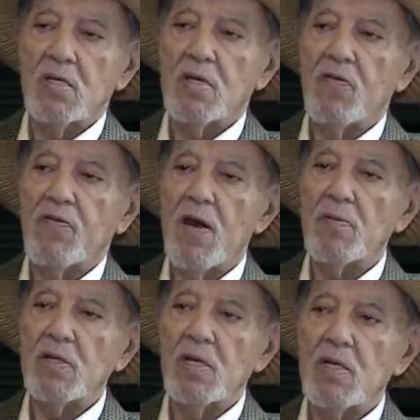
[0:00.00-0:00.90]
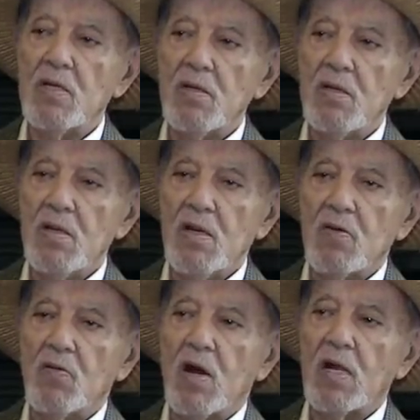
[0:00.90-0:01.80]
the family
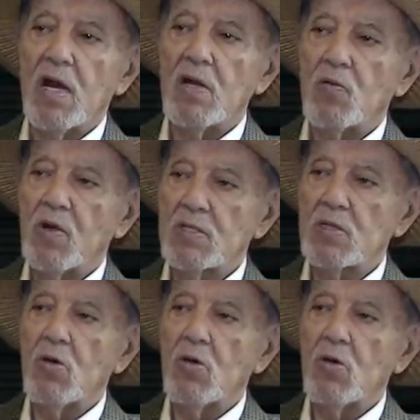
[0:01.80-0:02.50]
while I was